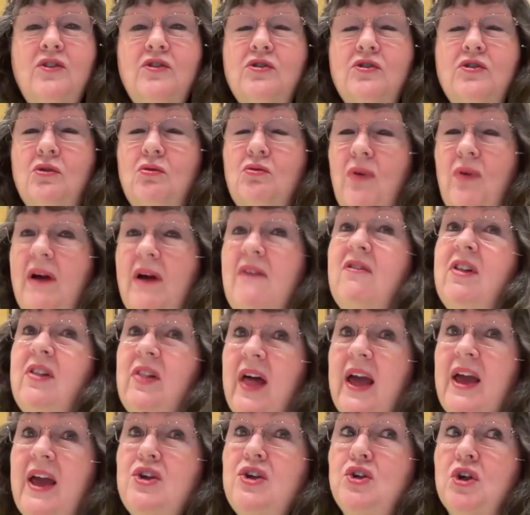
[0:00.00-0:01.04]
So
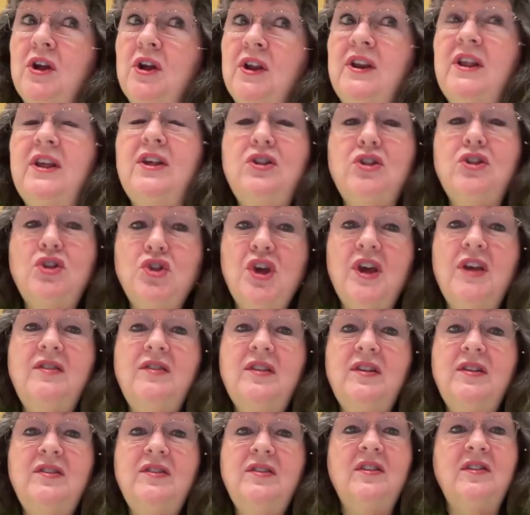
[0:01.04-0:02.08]
Revelation is
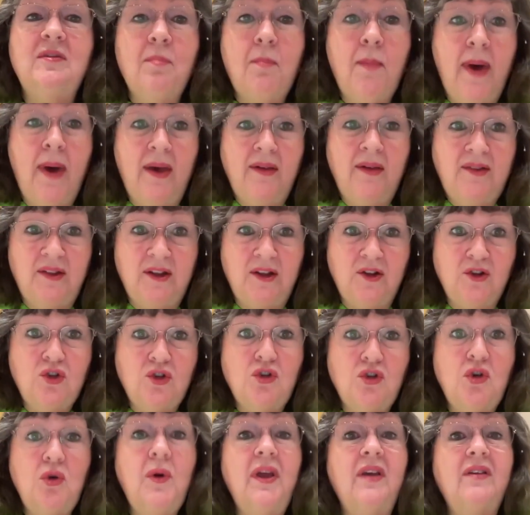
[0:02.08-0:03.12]
Jesus's
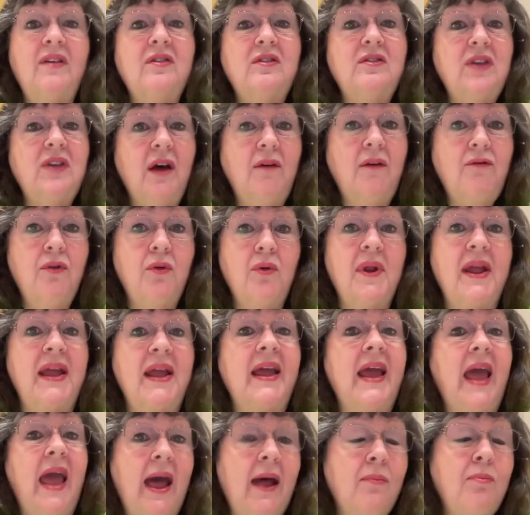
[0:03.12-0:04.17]
message to his
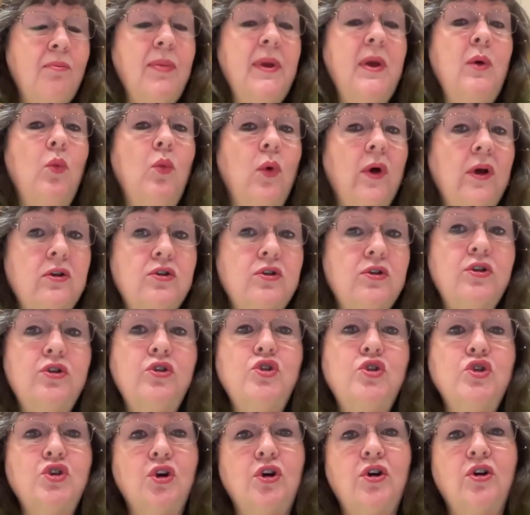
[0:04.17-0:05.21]
suffering and
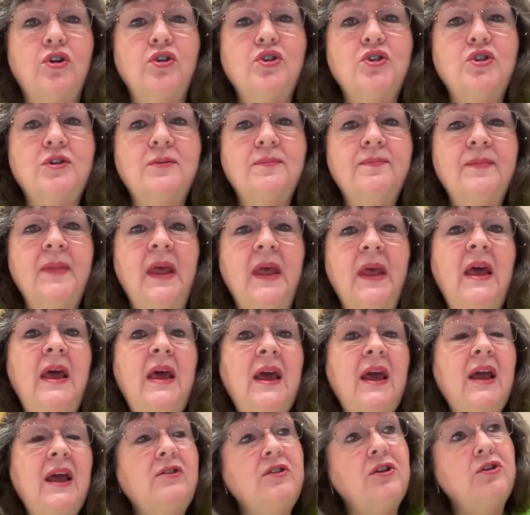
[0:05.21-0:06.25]
bewildered church.
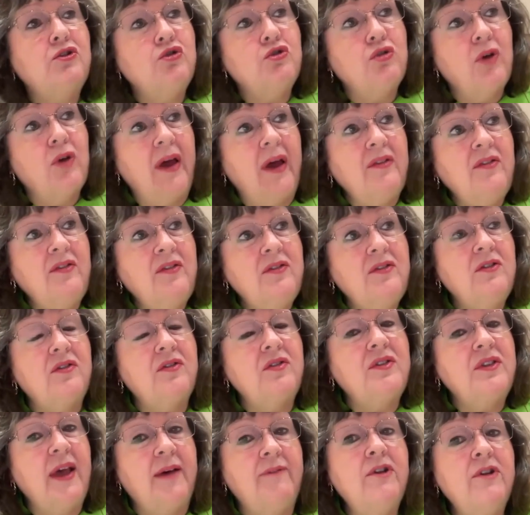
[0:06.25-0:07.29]
It's addressed to
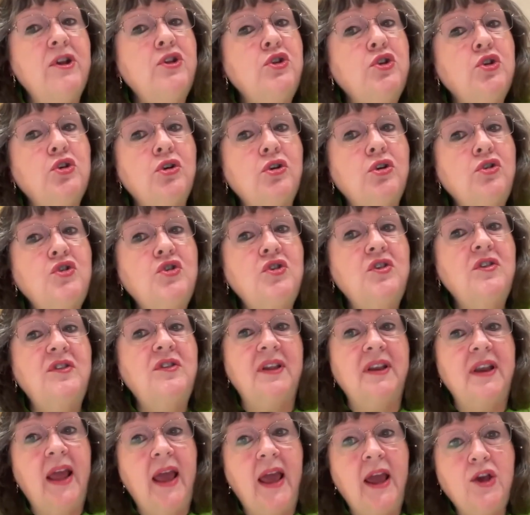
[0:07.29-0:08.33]
7 churches
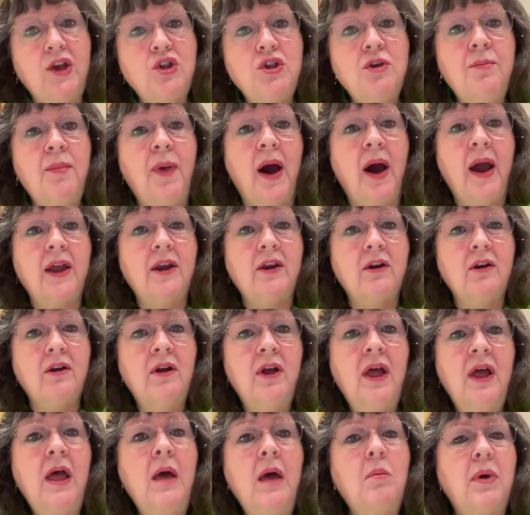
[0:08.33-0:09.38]
in Asia Minor,
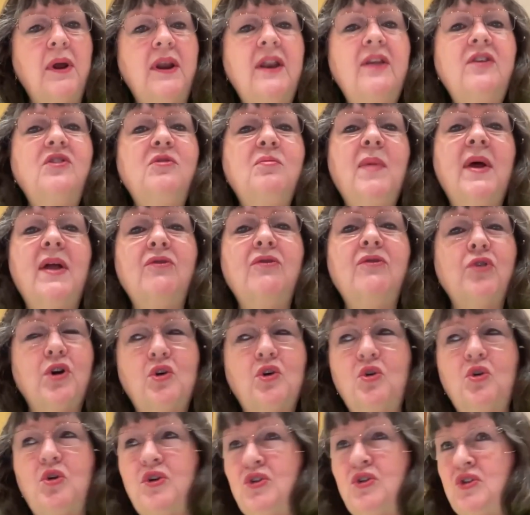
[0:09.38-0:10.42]
but it's meant for
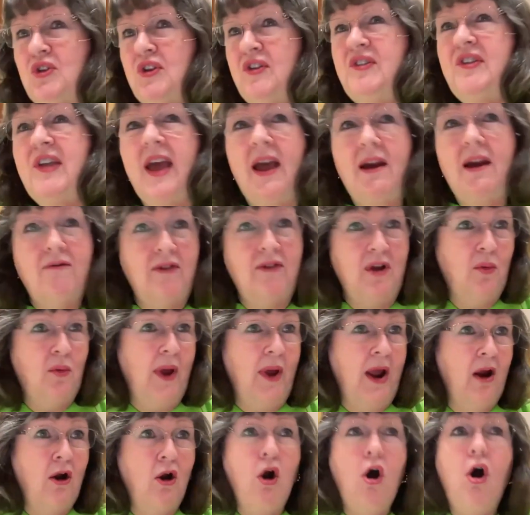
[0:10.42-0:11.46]
Christians
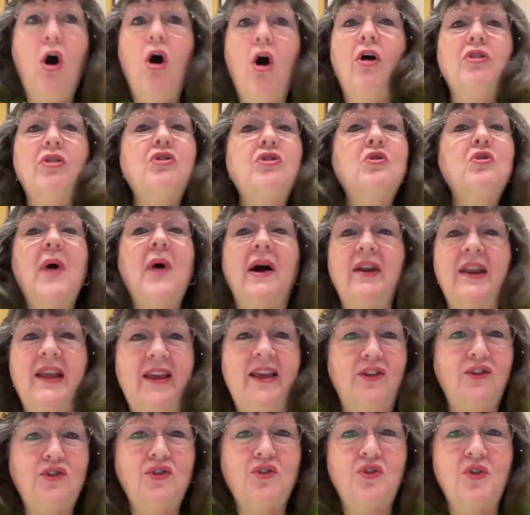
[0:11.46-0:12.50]
everywhere, all throughout
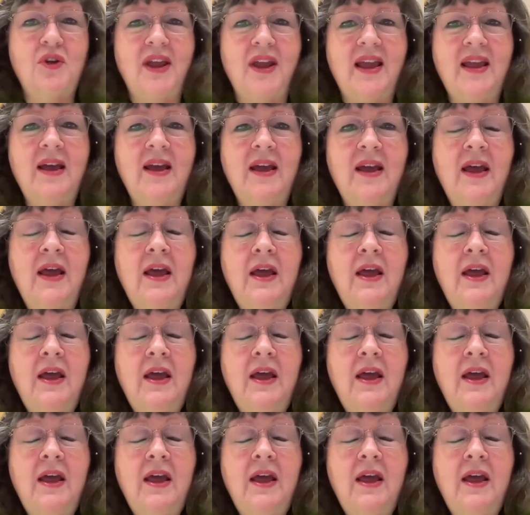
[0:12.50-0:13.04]
history.